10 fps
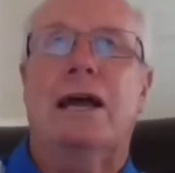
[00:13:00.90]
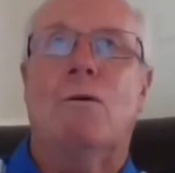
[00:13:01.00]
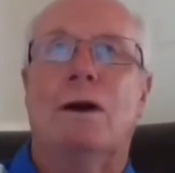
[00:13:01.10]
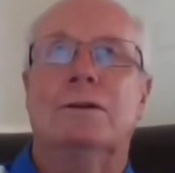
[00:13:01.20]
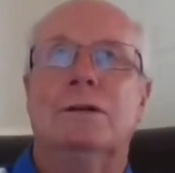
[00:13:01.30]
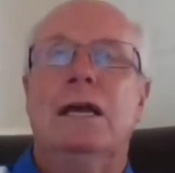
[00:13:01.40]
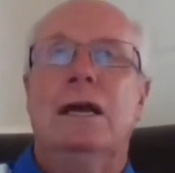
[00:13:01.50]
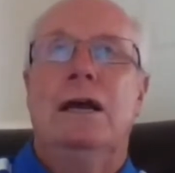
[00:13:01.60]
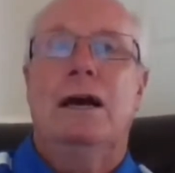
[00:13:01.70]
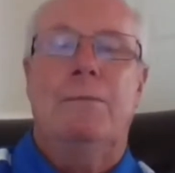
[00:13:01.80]
however,
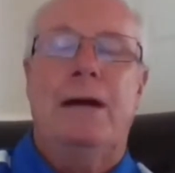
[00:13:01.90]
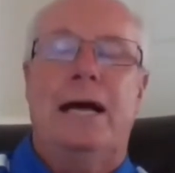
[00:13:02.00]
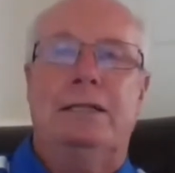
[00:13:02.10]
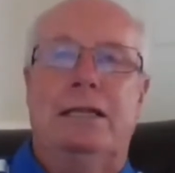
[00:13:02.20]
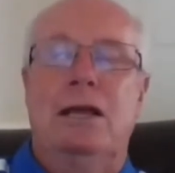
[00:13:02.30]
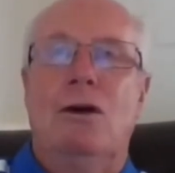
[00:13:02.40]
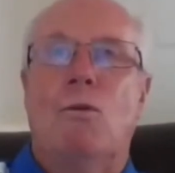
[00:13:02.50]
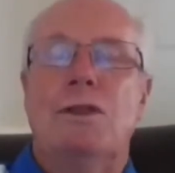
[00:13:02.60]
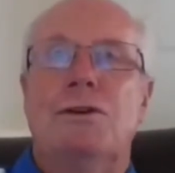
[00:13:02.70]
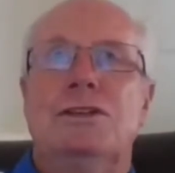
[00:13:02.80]
about
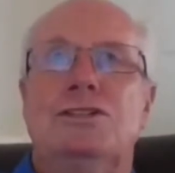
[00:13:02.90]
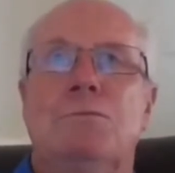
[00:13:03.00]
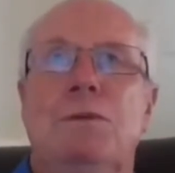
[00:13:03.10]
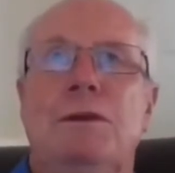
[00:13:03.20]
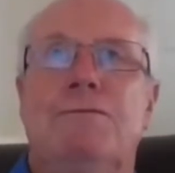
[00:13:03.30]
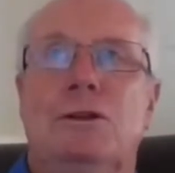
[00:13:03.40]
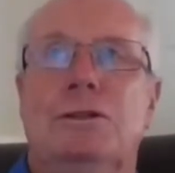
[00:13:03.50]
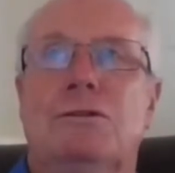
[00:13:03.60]
whether this should be full